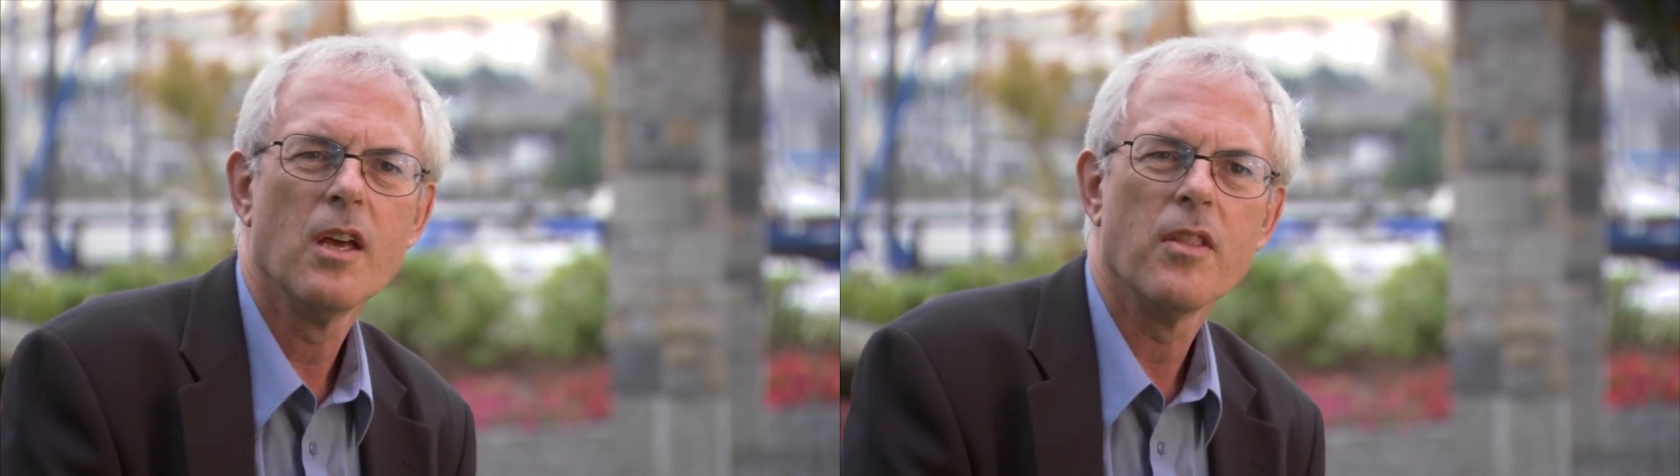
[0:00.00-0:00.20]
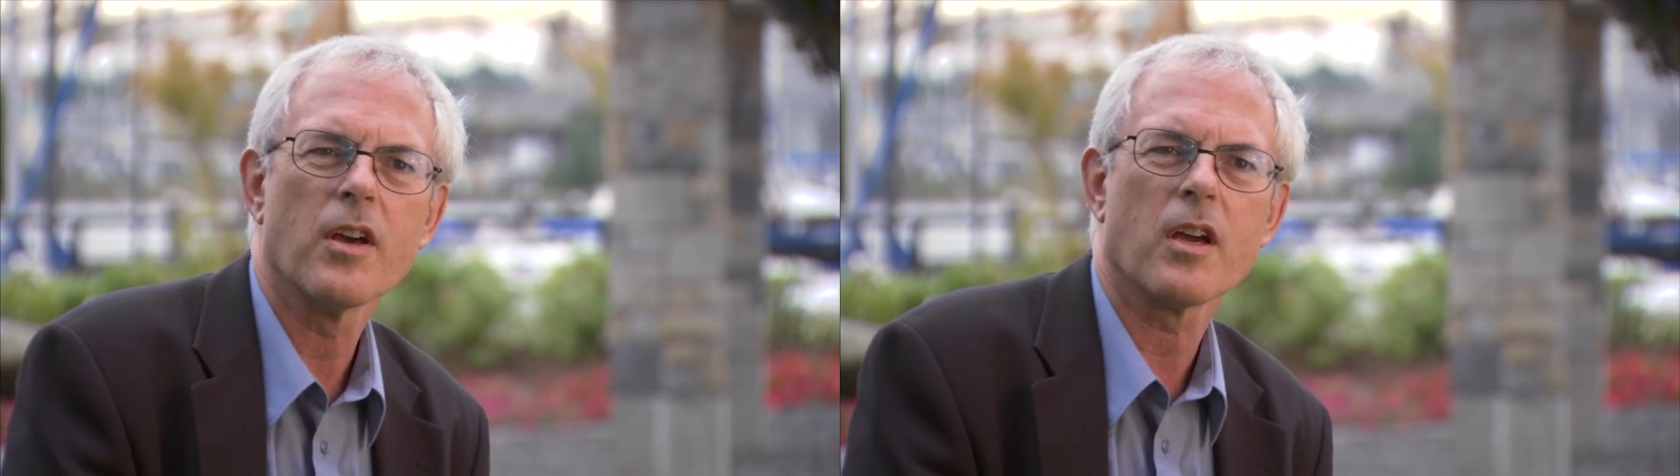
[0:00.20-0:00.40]

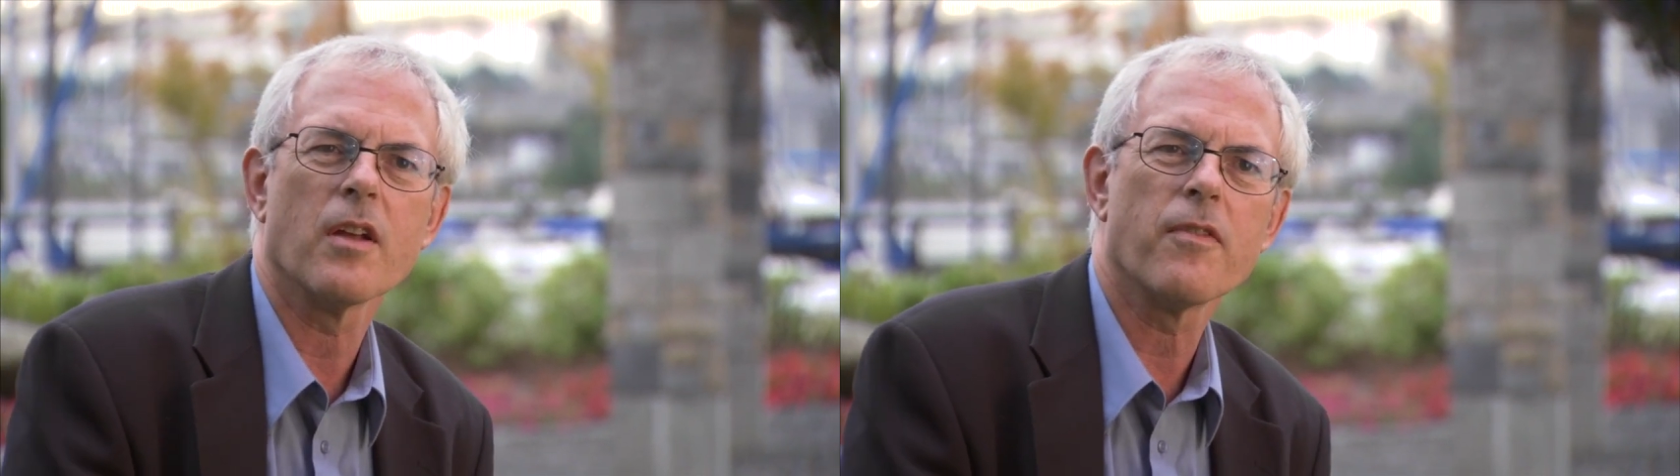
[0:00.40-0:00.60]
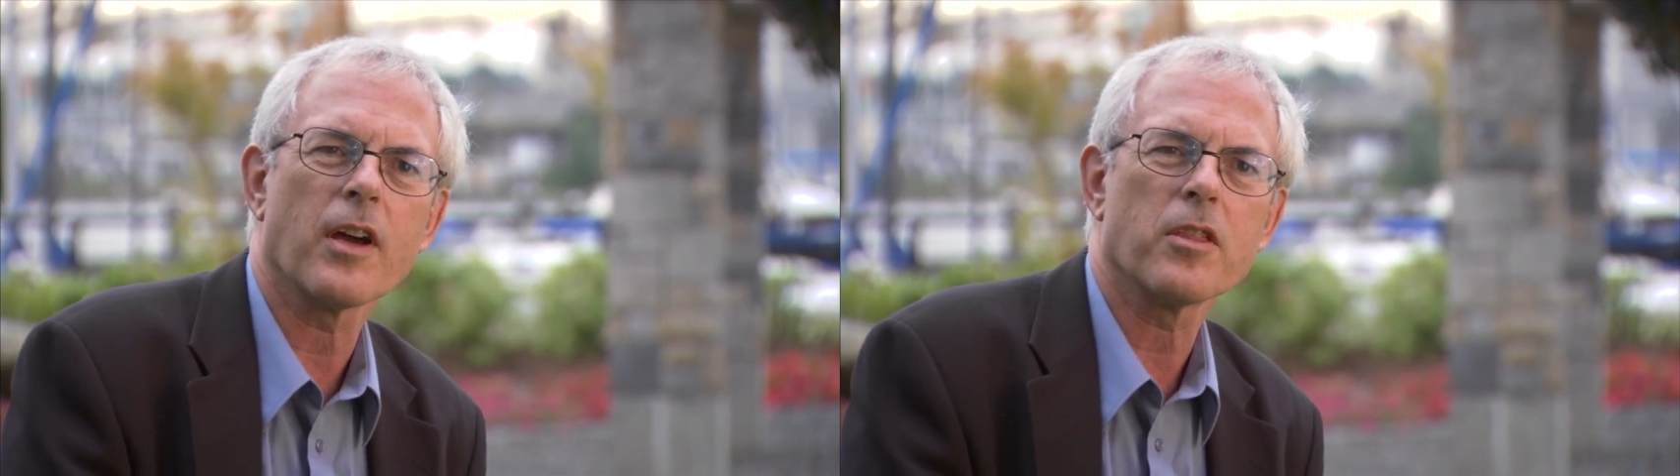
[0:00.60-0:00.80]
that can
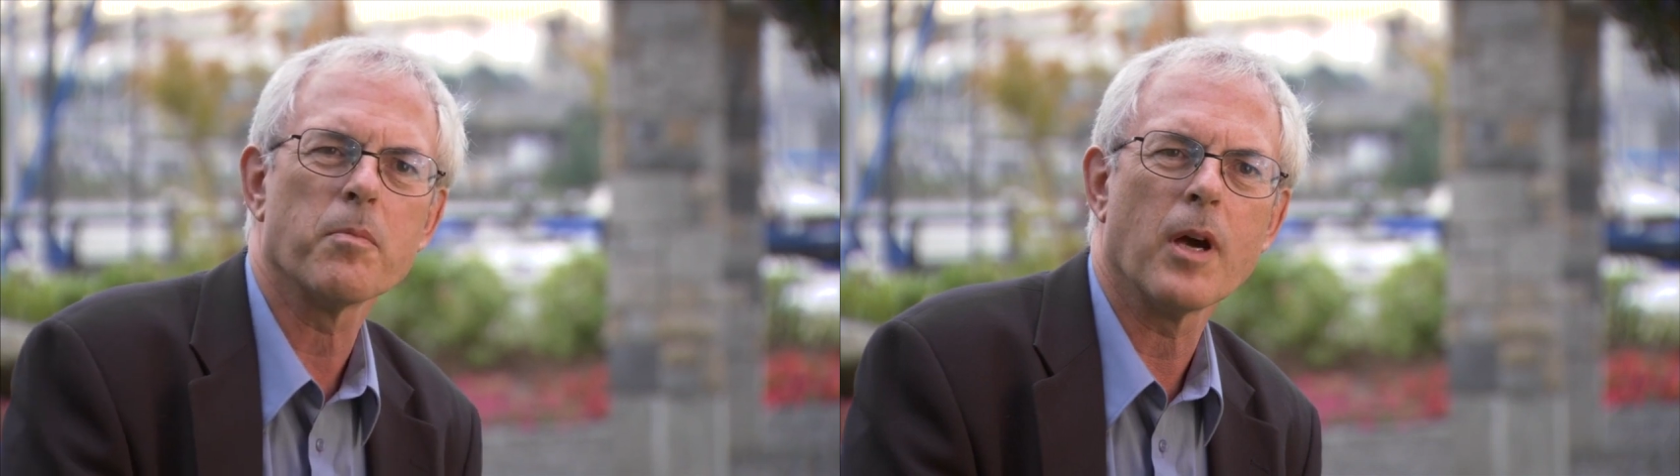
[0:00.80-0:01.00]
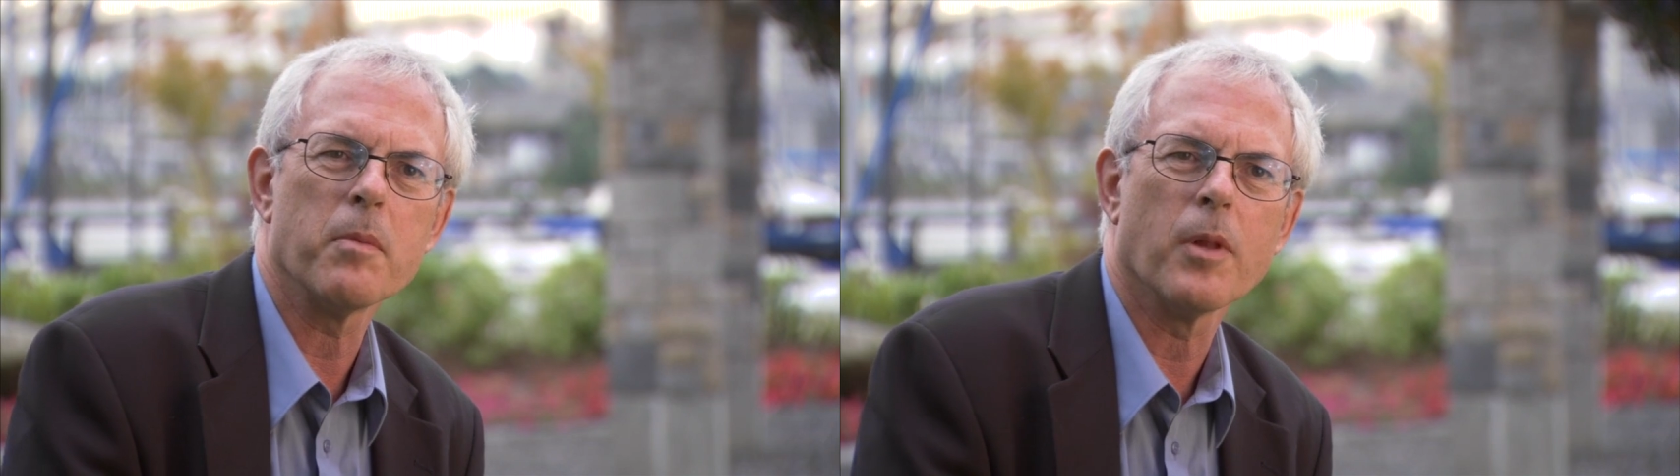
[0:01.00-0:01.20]
affect the
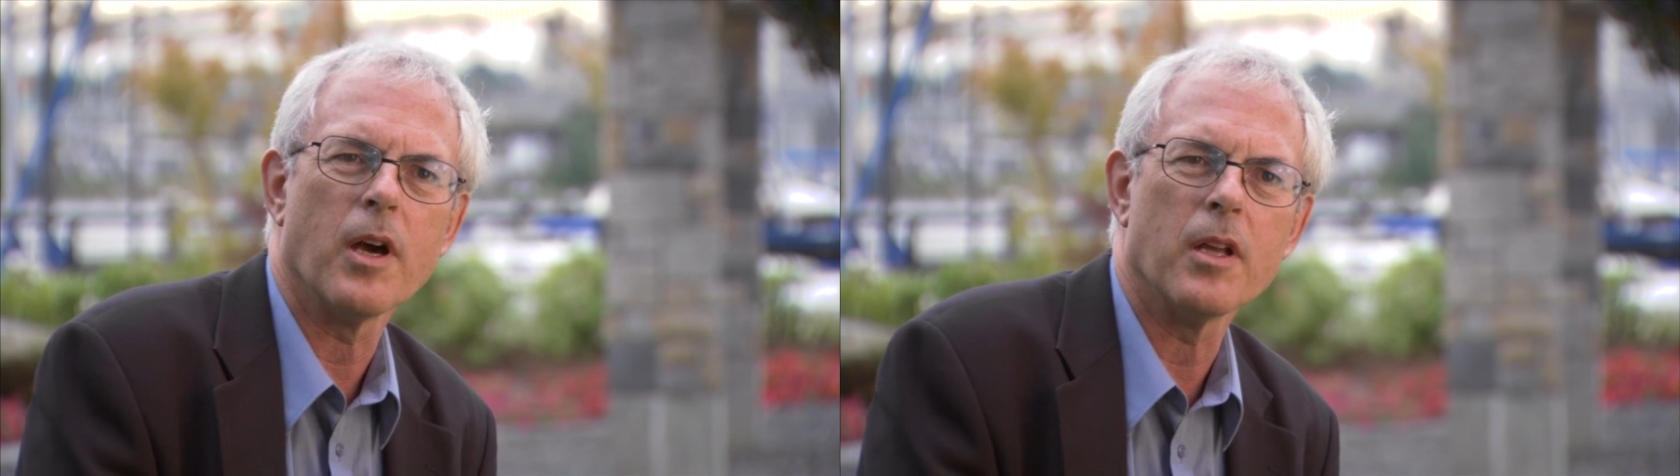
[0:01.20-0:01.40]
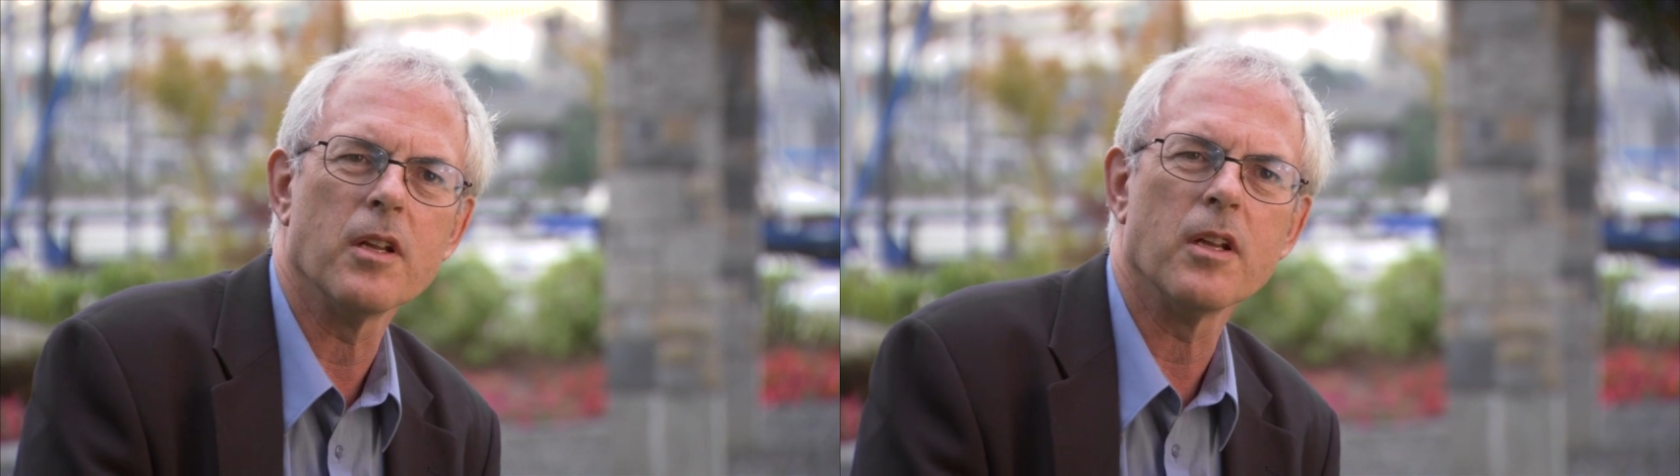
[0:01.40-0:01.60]

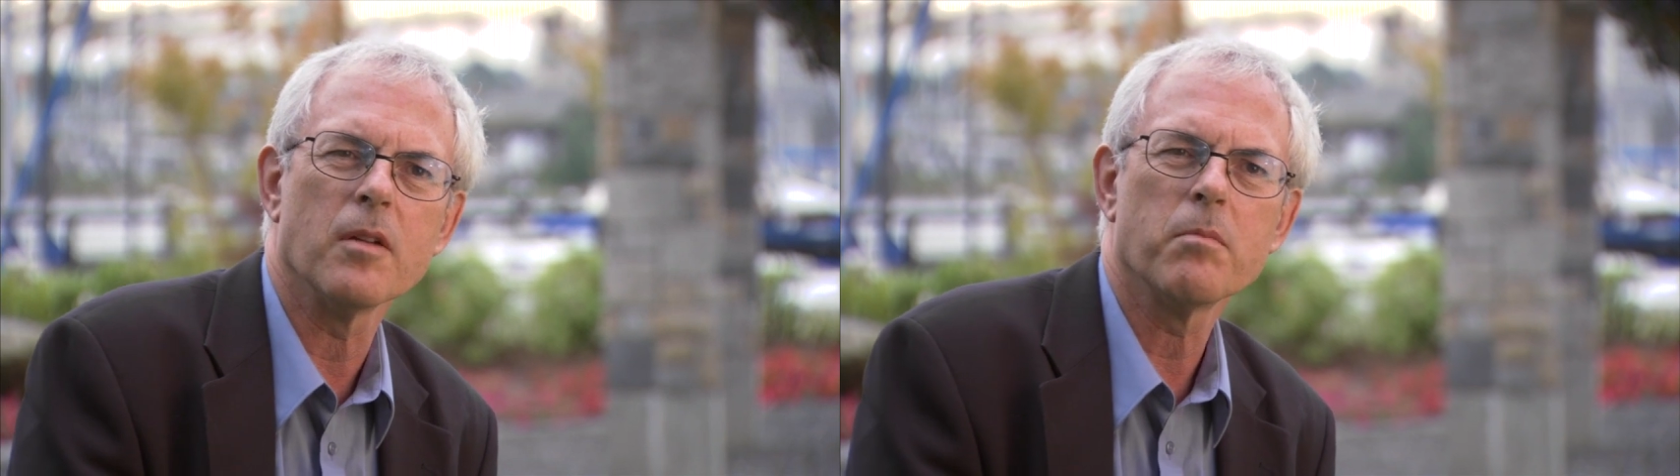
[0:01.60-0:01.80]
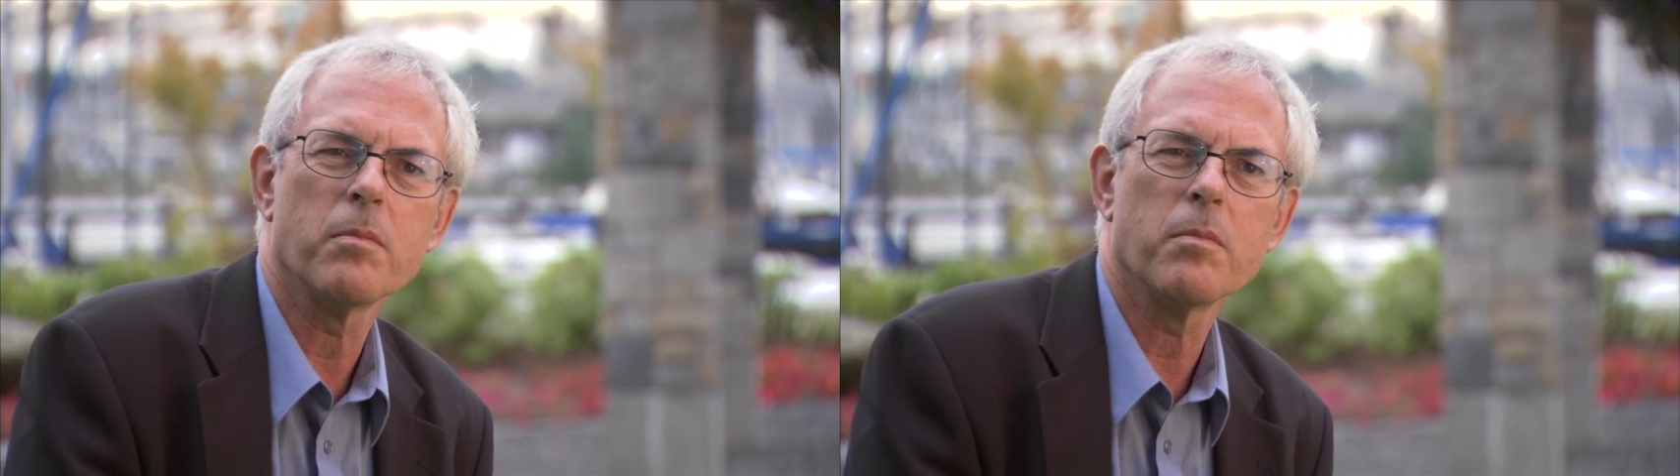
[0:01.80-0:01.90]
pipeline in a